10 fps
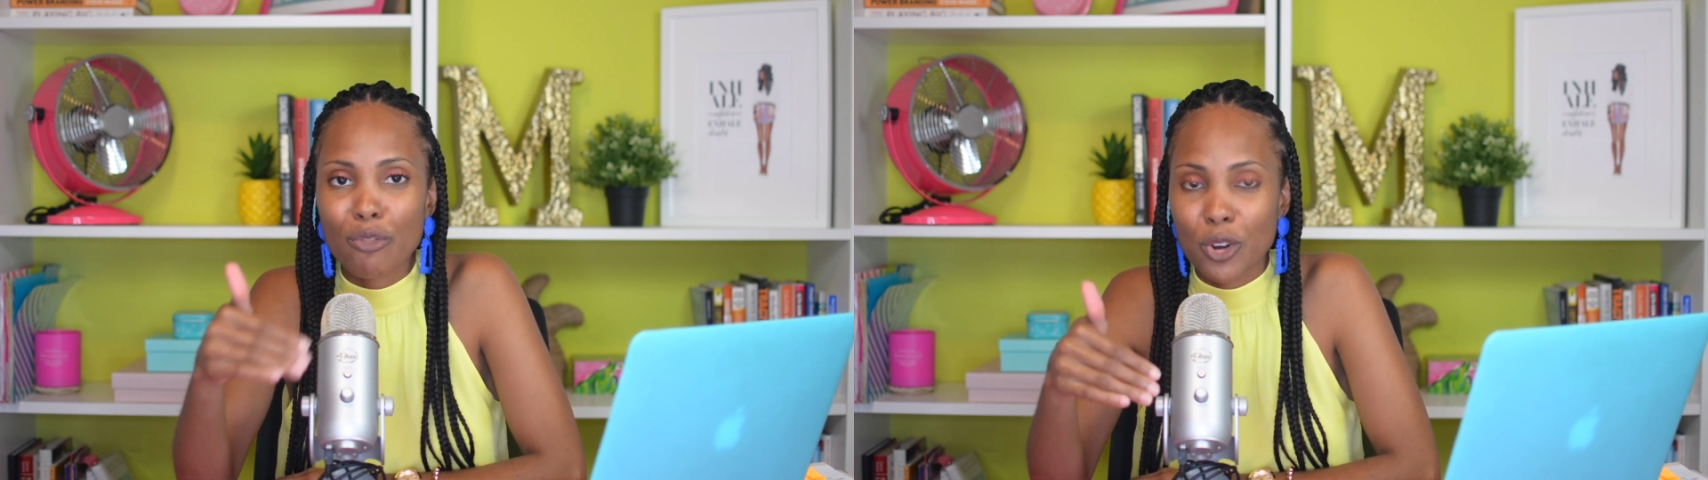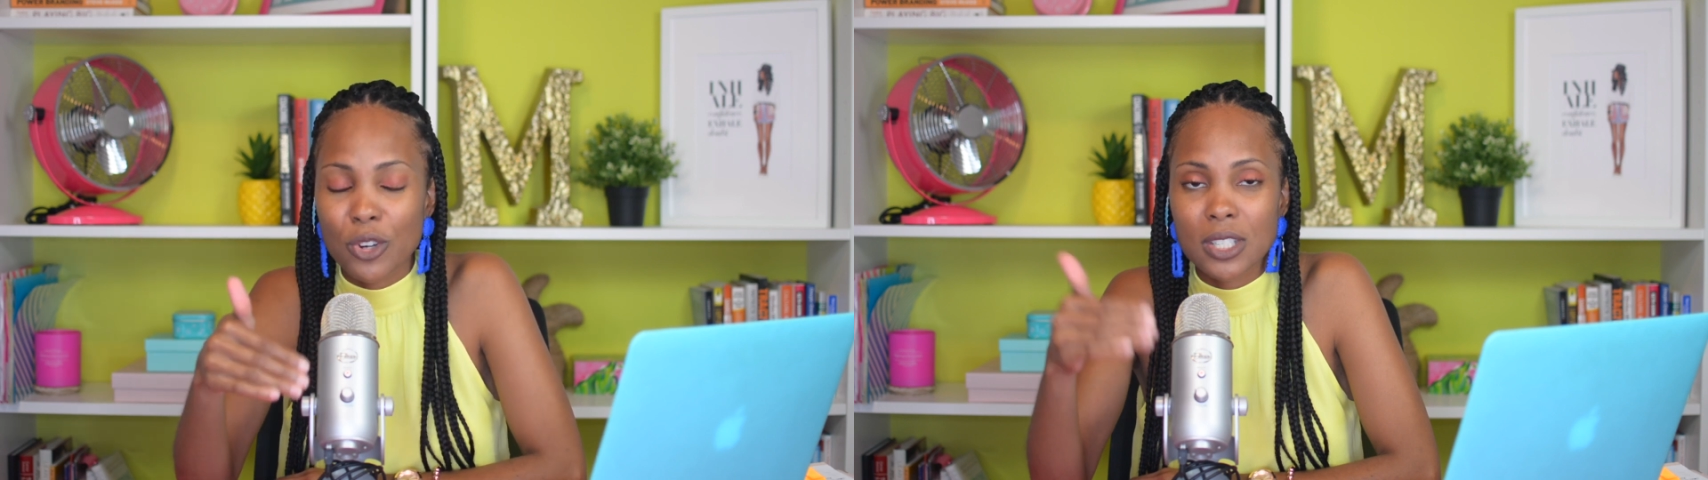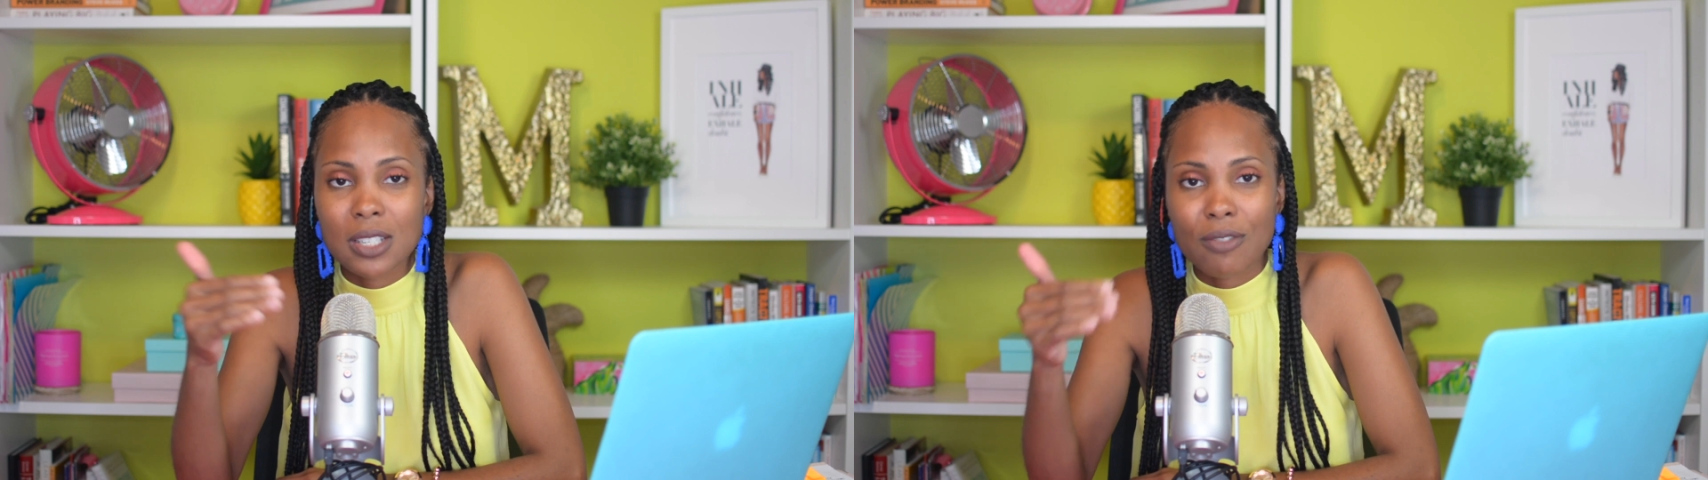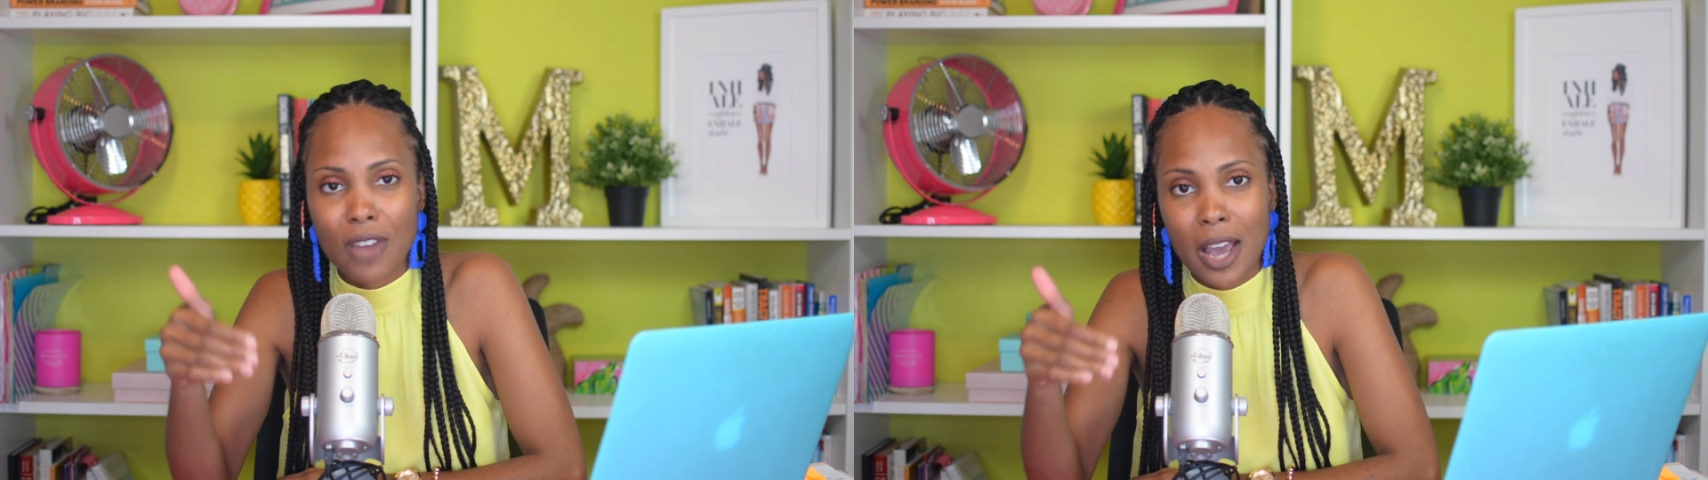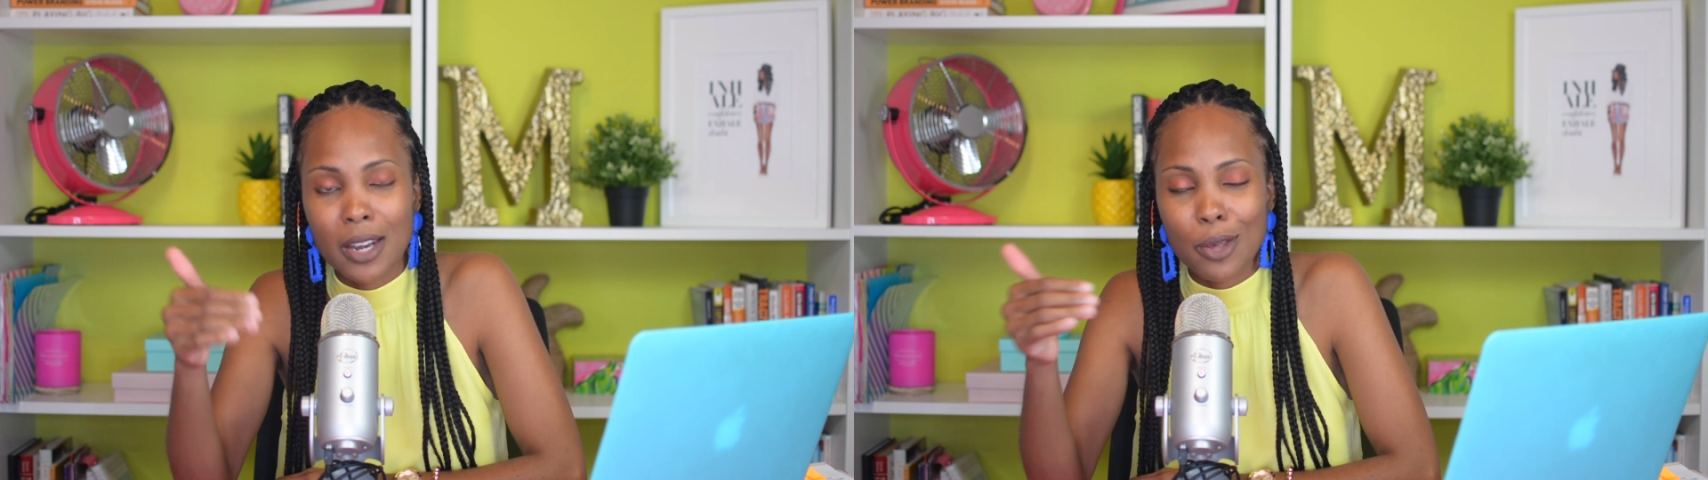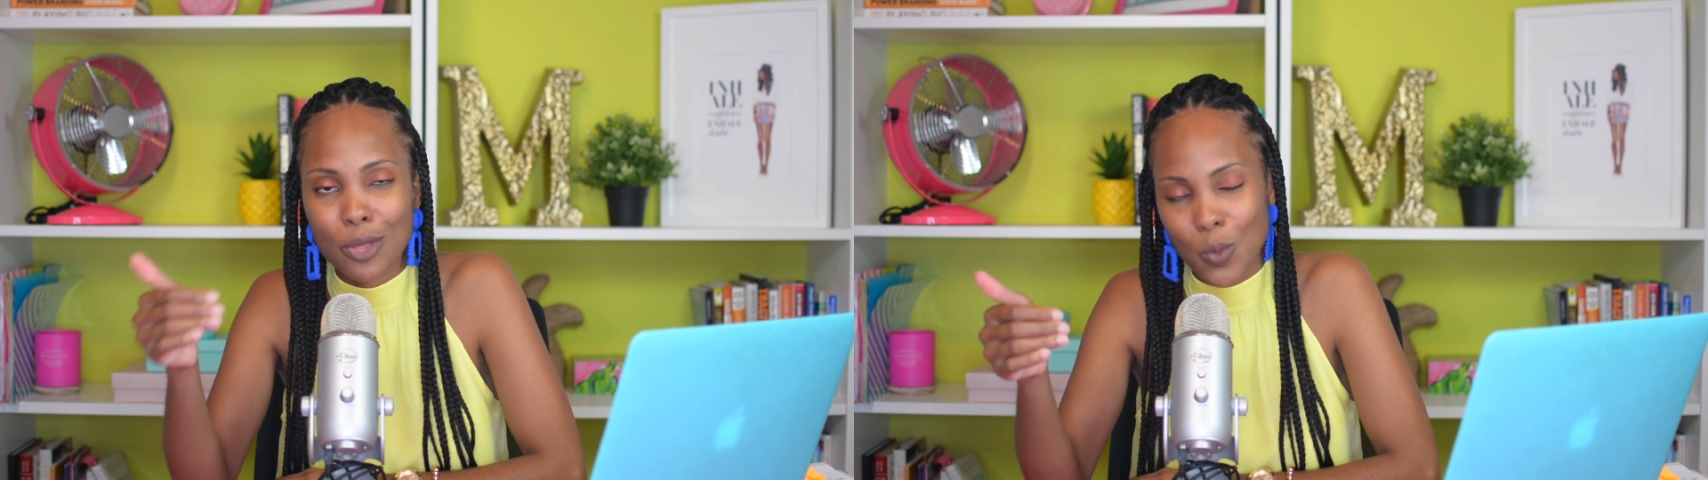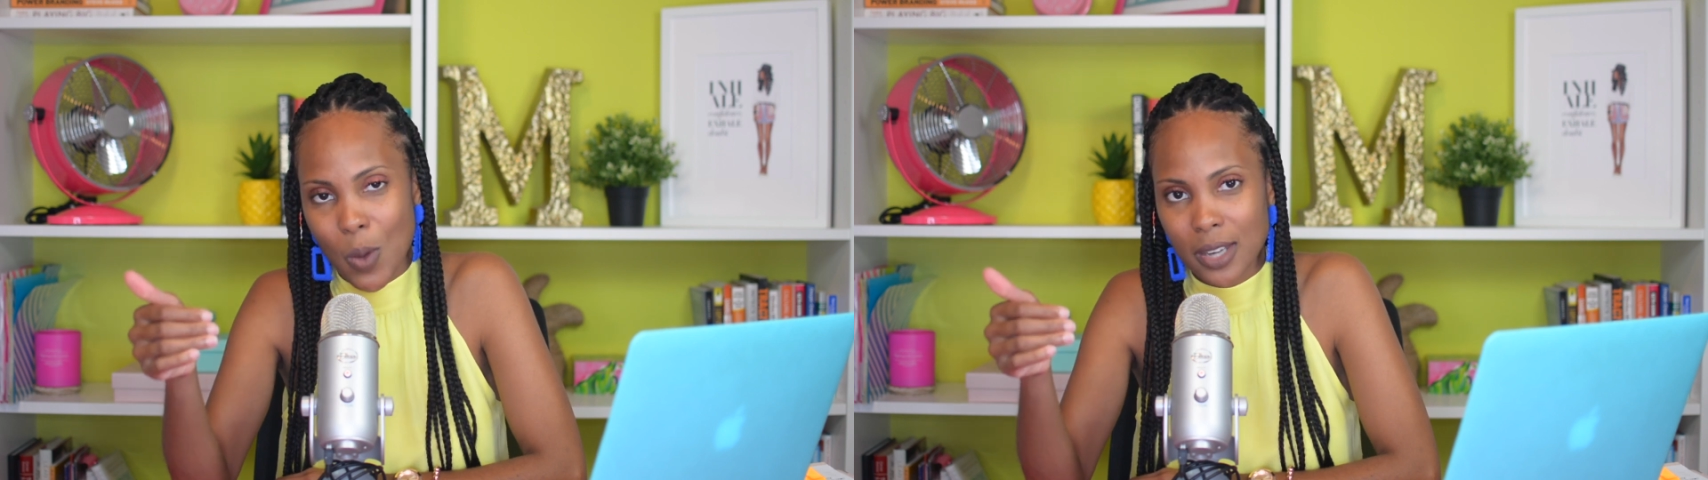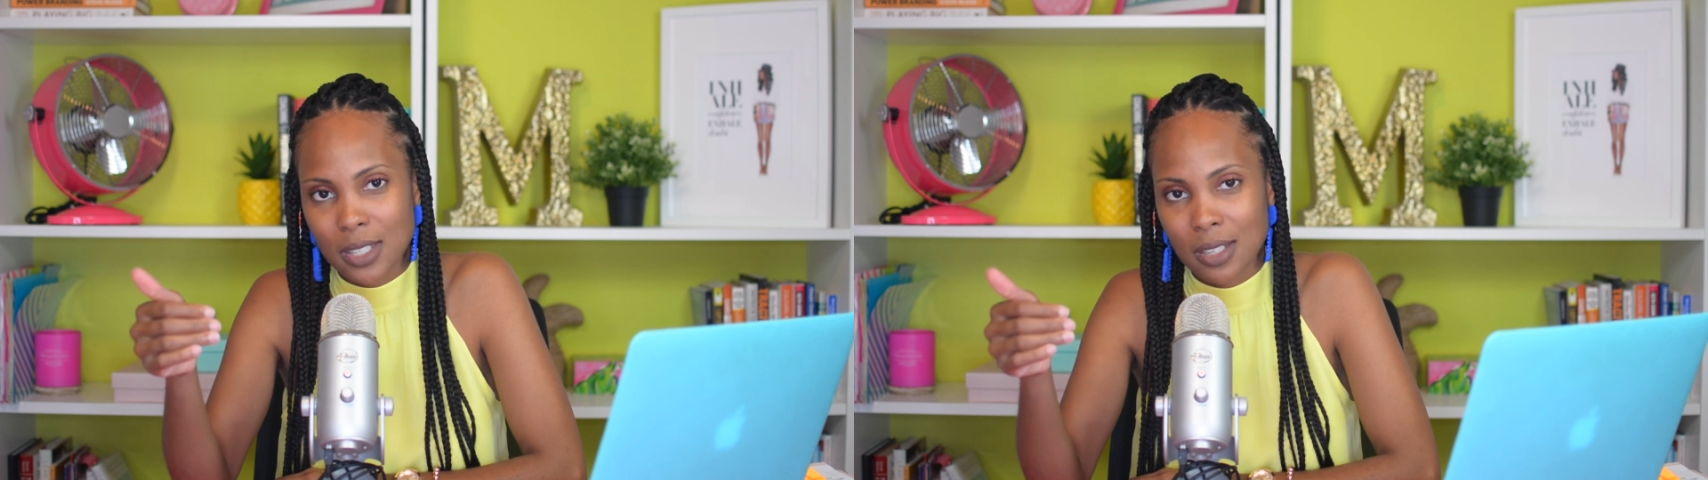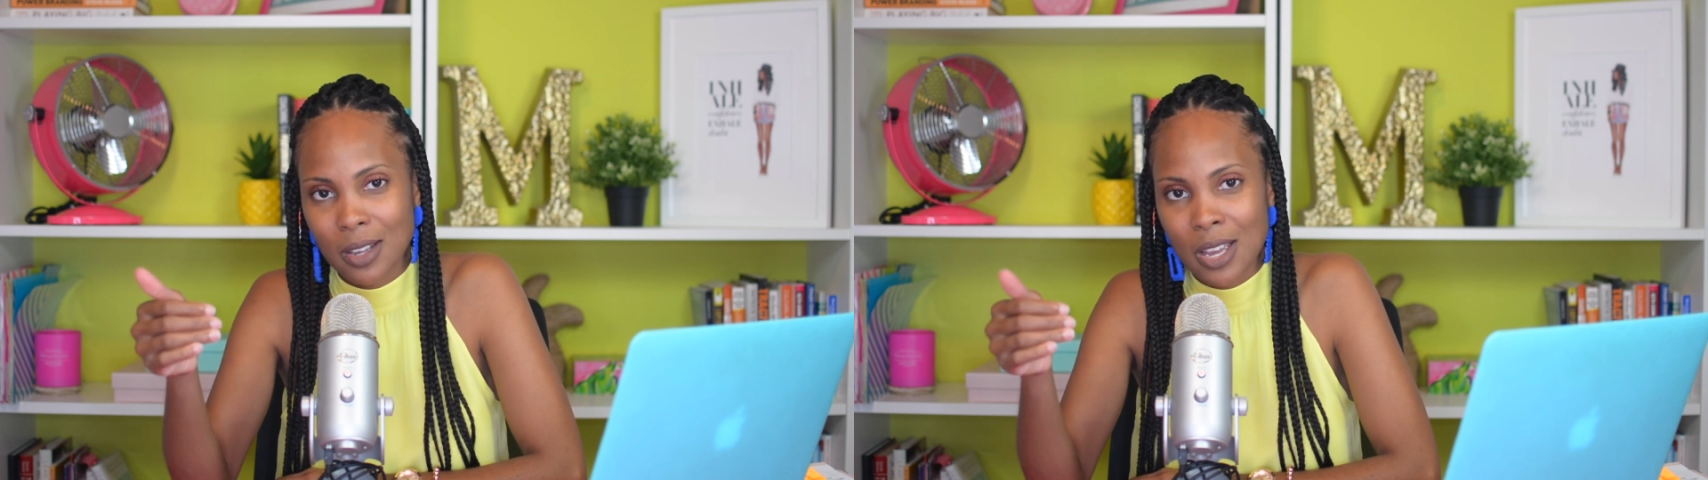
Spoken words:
first define the what.